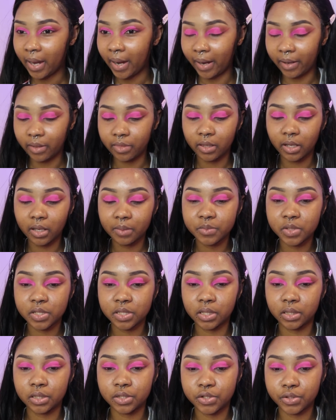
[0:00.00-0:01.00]
I think I'm just
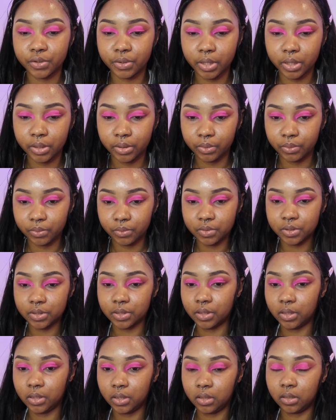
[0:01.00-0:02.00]
gonna try use
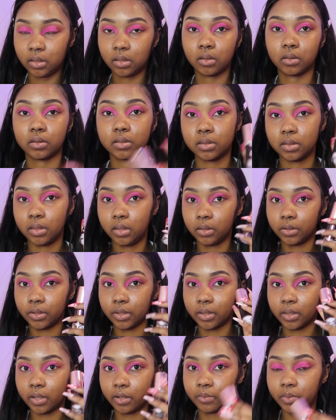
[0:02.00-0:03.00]
the concealer
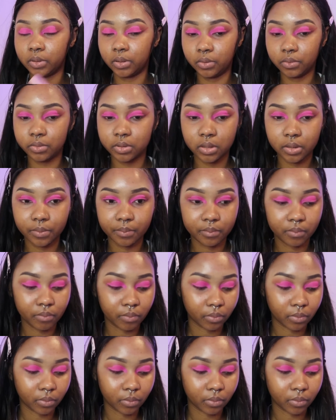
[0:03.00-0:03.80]
that I've been using.